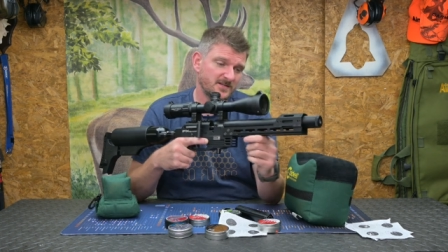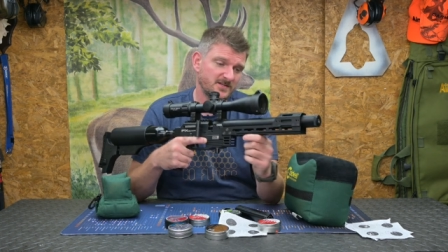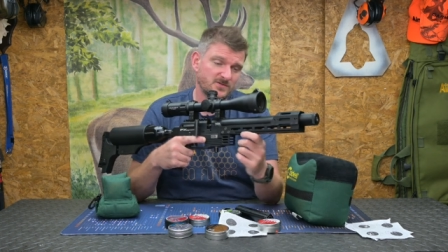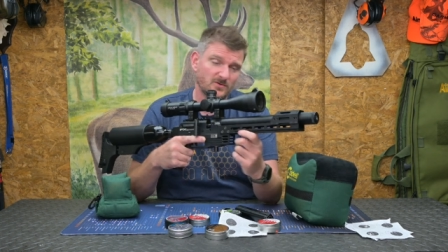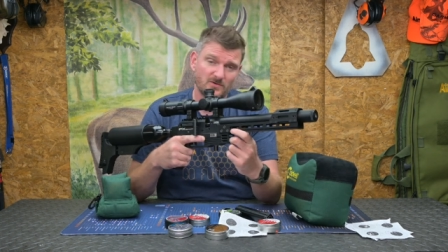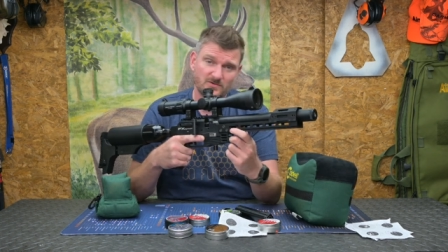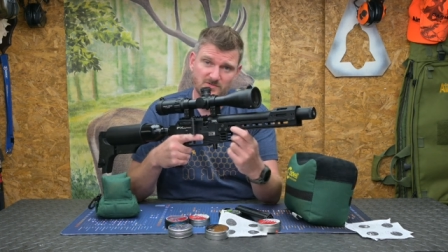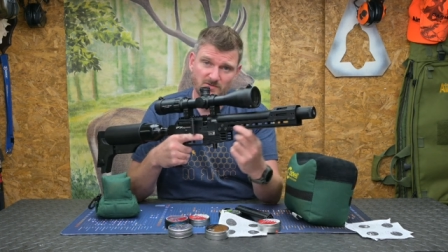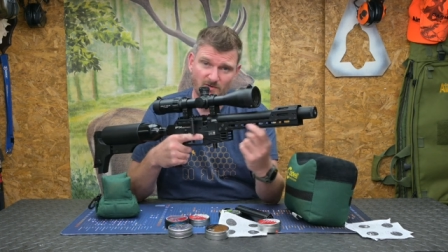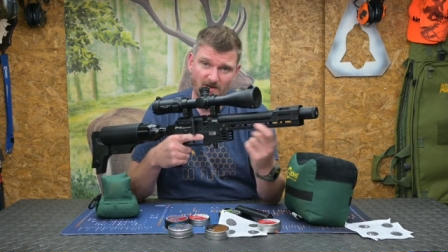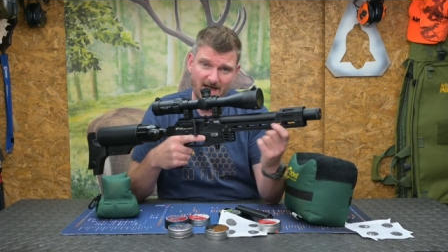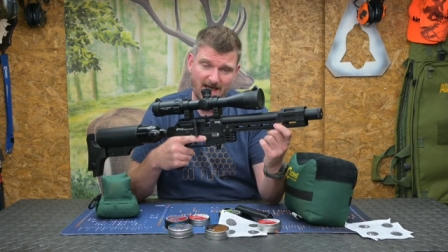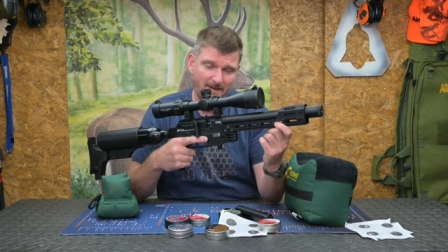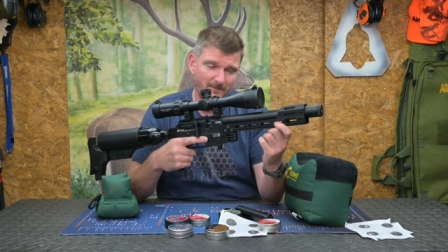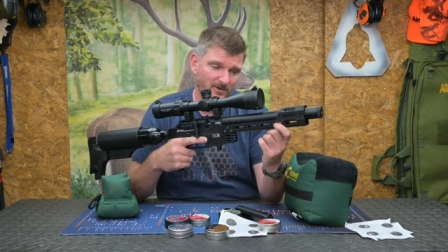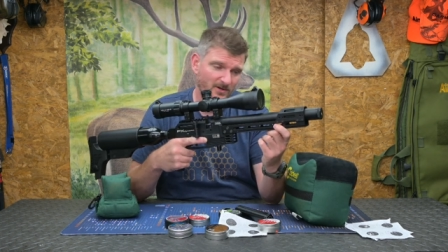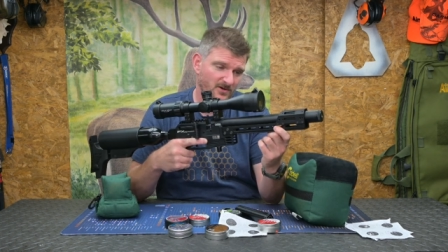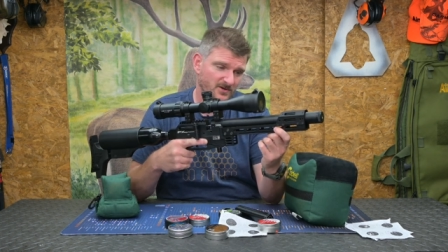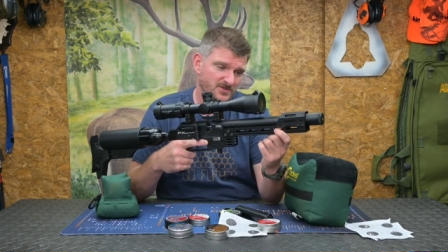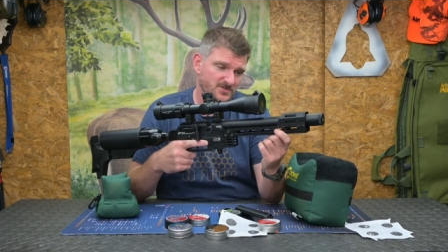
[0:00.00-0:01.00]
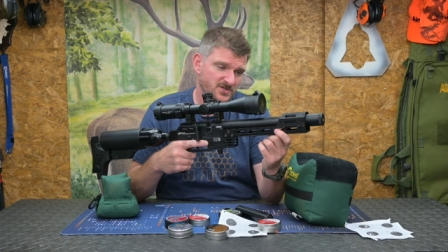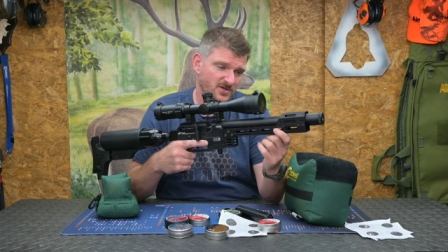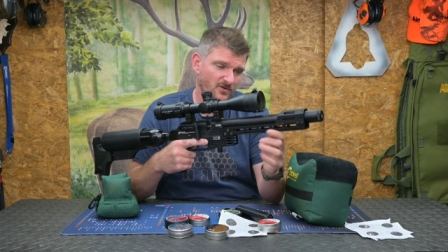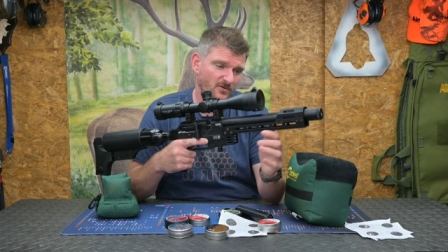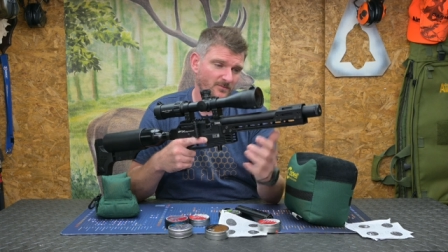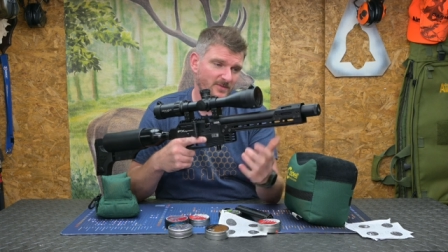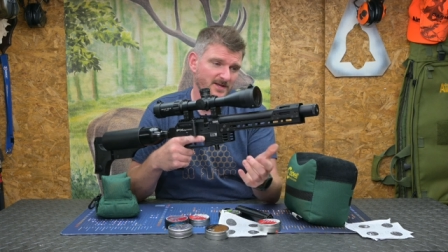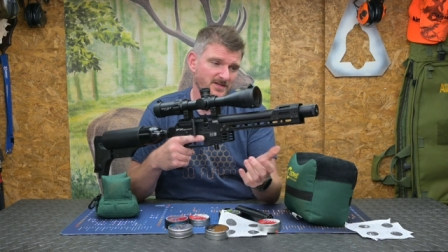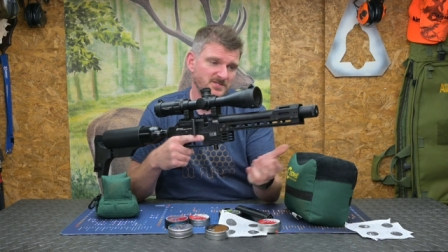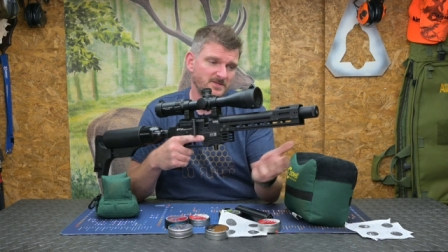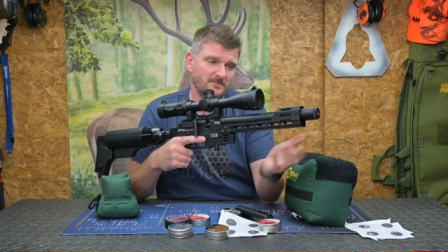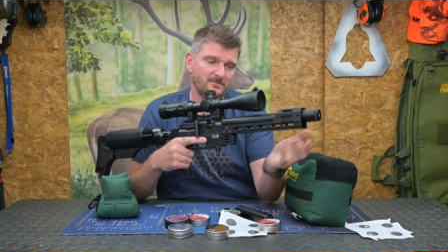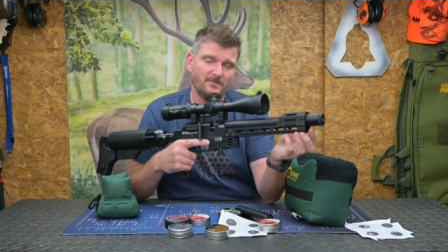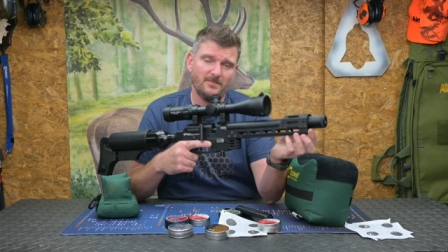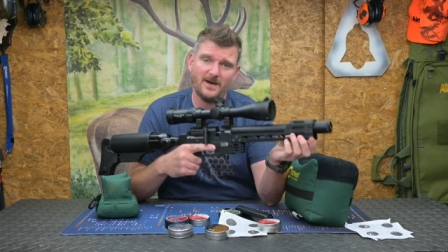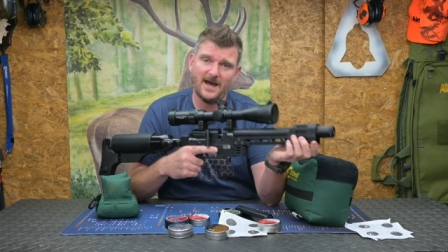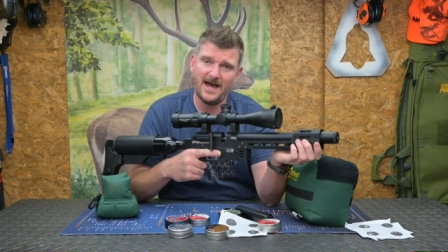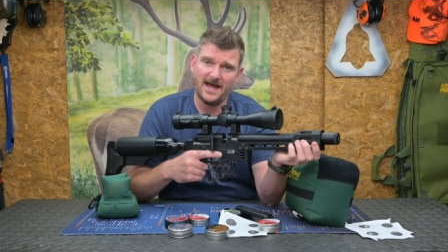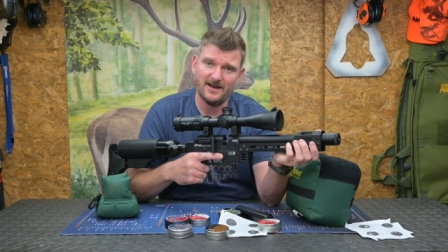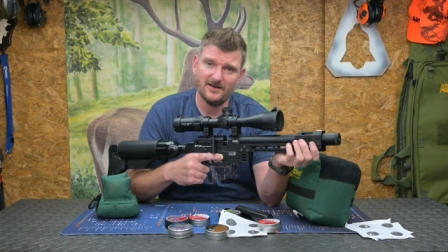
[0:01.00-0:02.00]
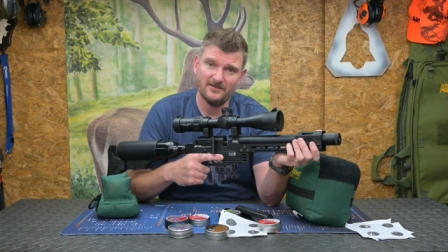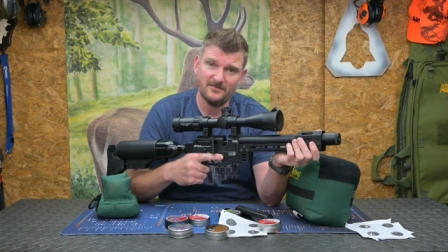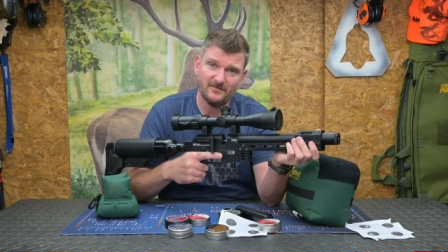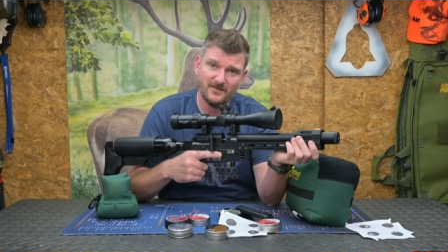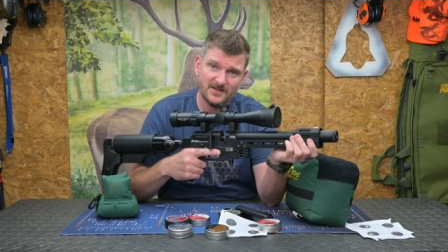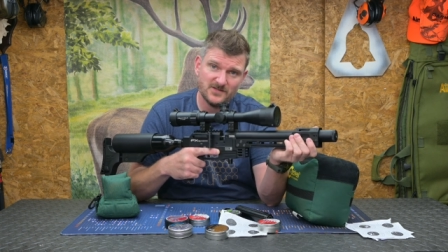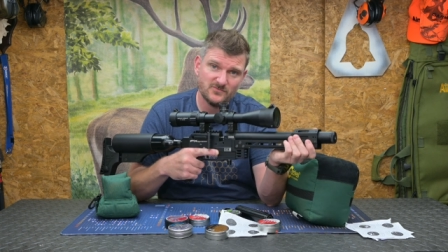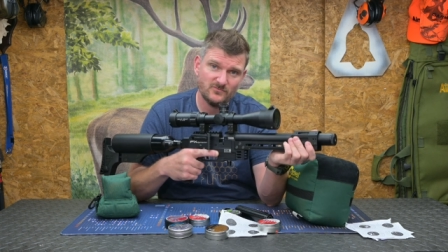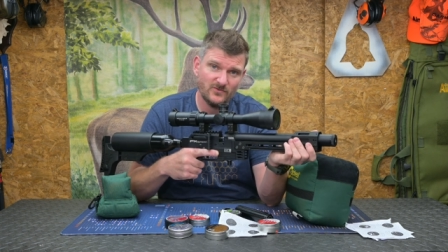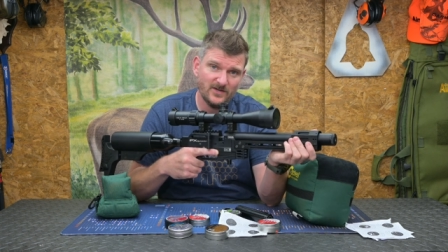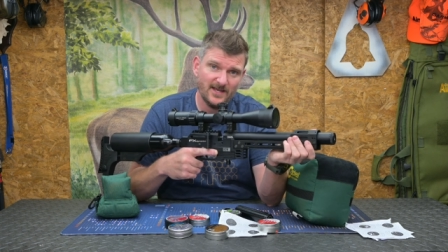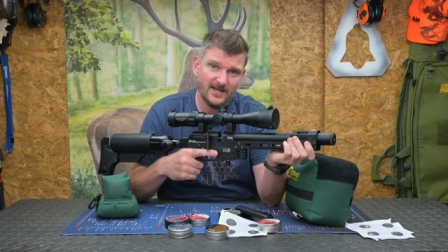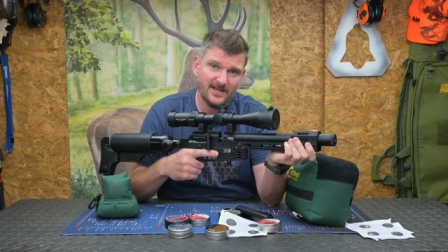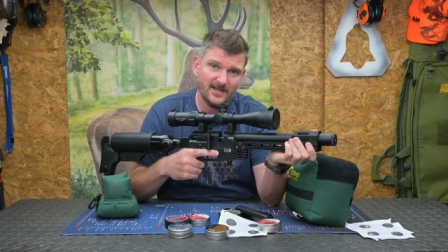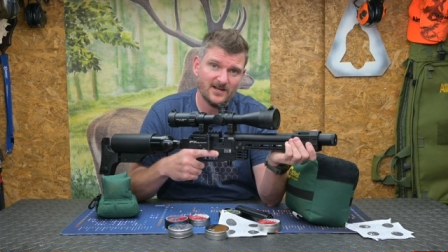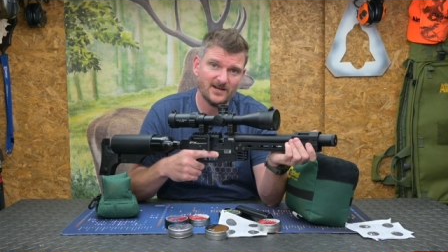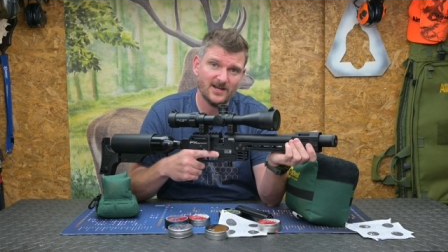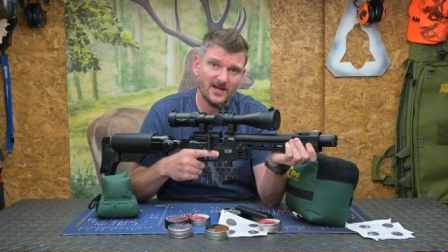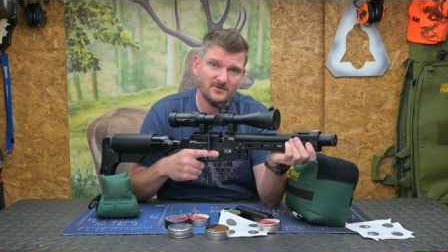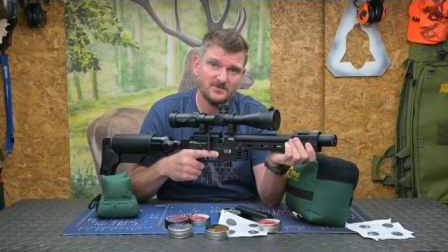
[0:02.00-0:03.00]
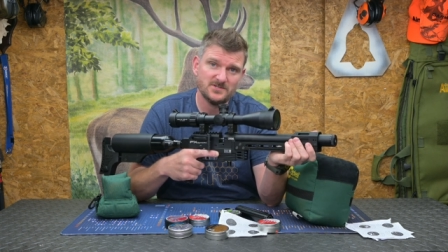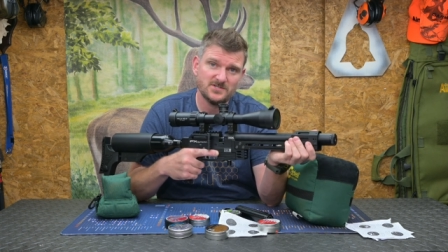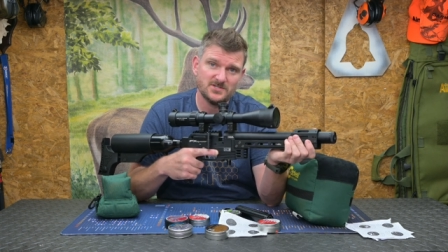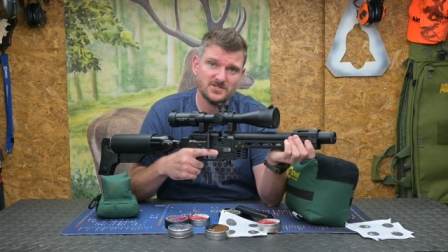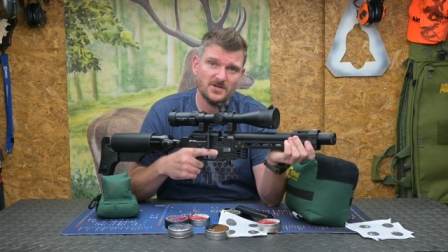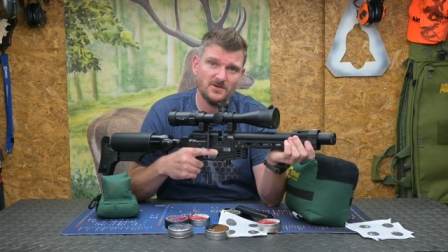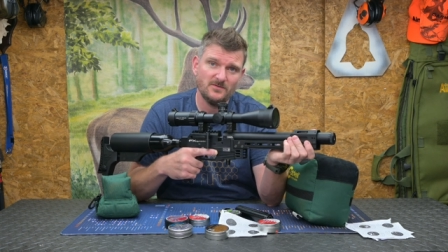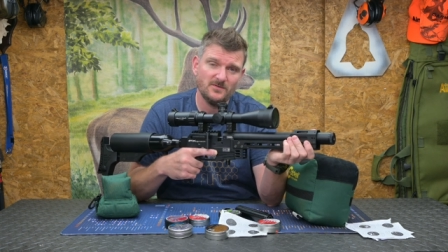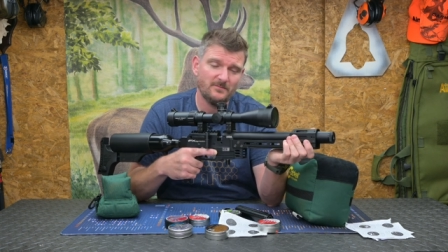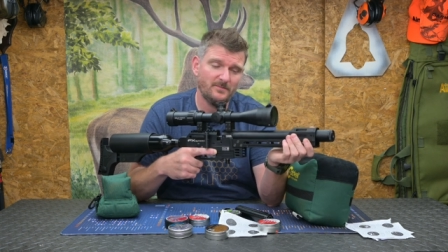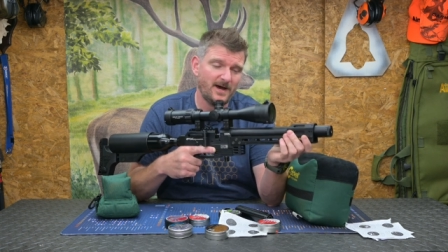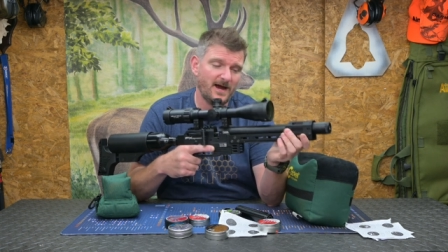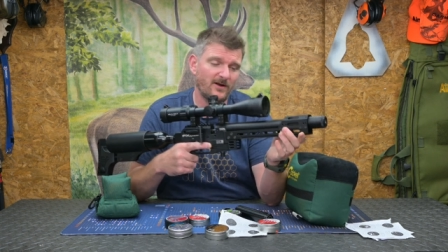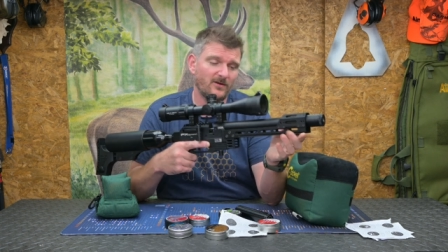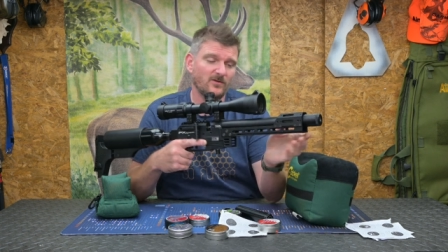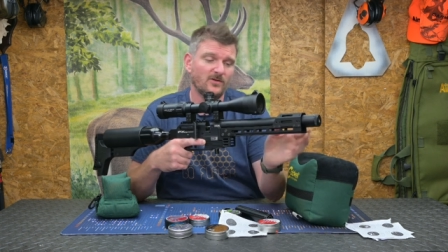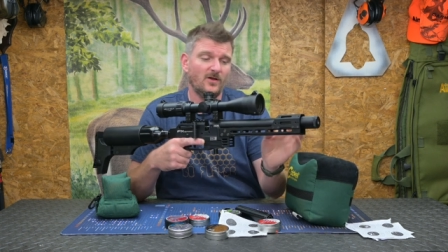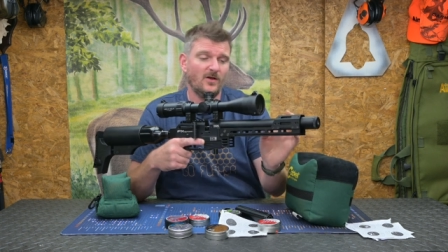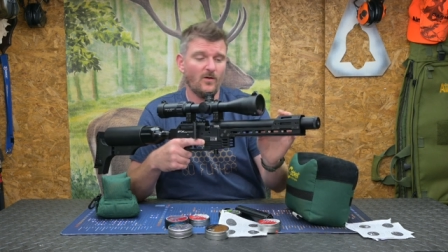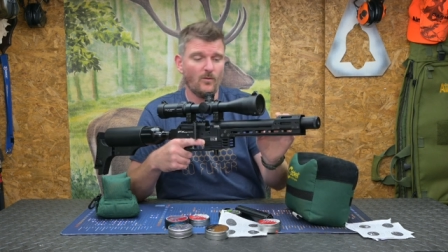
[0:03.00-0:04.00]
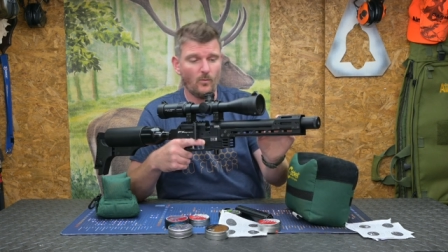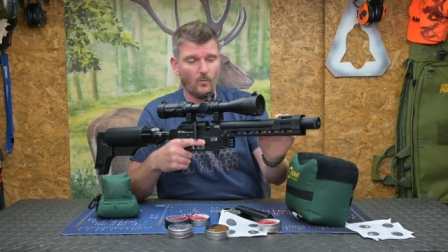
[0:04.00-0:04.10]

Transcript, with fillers: it's also got M-LOK too, means your hand fits really close to the barrel,